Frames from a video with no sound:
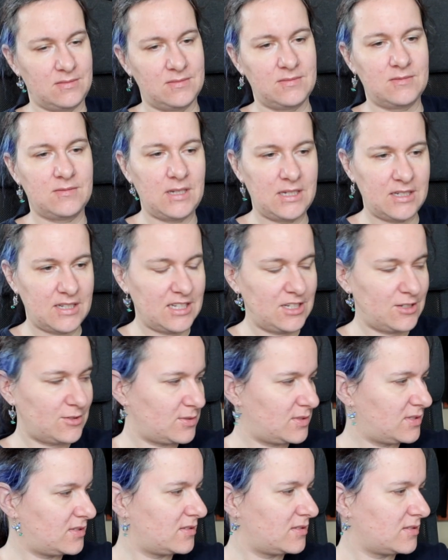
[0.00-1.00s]
when
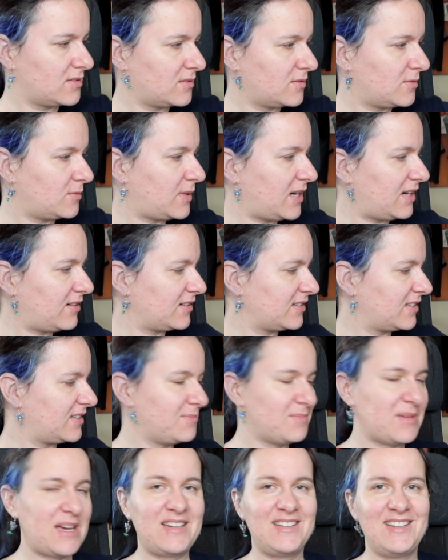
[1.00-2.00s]
kiddos weren't
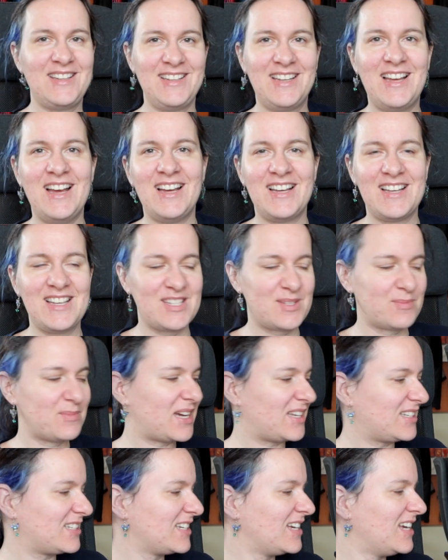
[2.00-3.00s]
demanding as
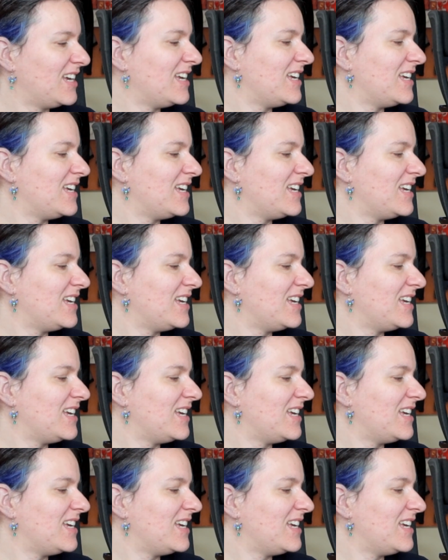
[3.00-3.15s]
much.